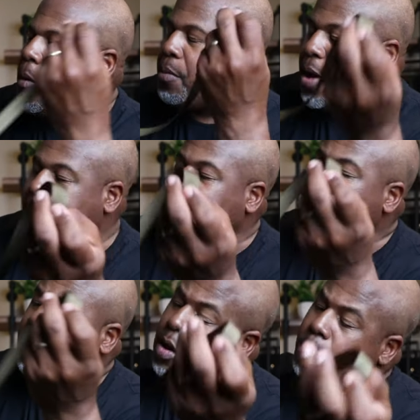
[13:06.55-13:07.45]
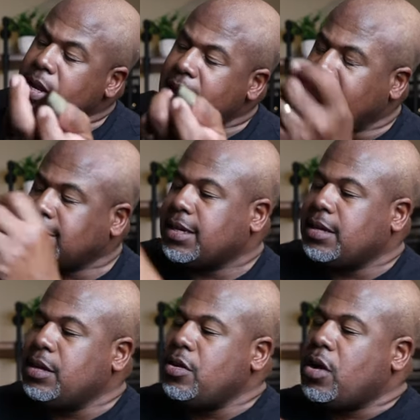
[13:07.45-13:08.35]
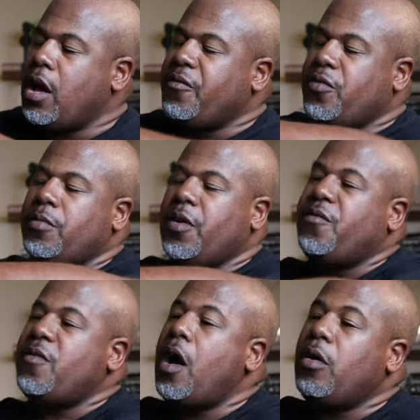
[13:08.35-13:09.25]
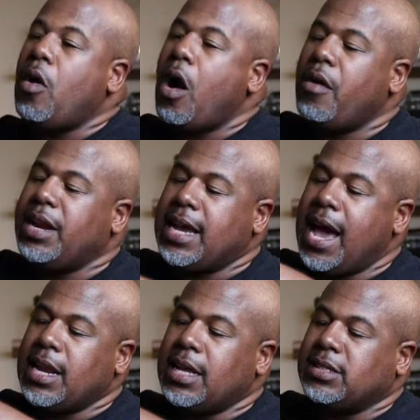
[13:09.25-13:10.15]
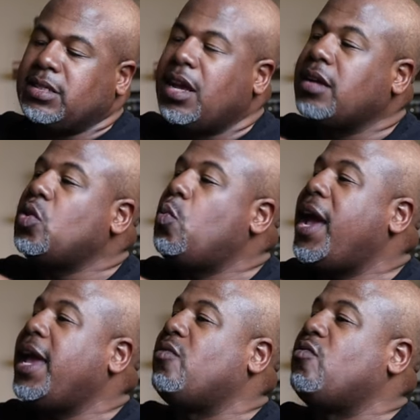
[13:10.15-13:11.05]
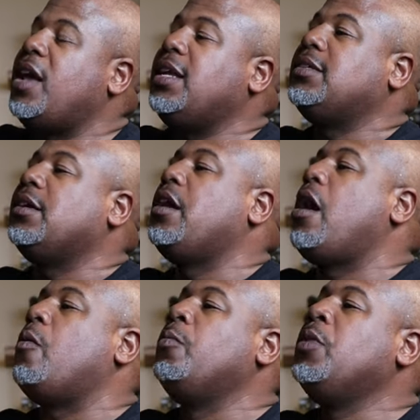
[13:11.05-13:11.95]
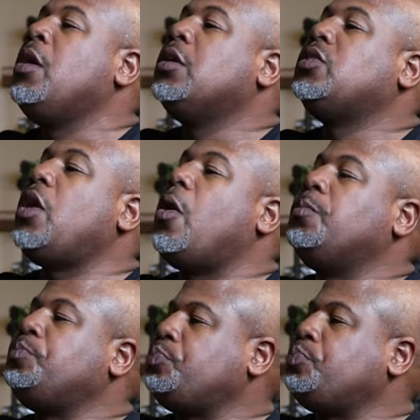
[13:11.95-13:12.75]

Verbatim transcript: but it would be nice to, you know, come from Kifaru already kind of tucked away and ready to go. So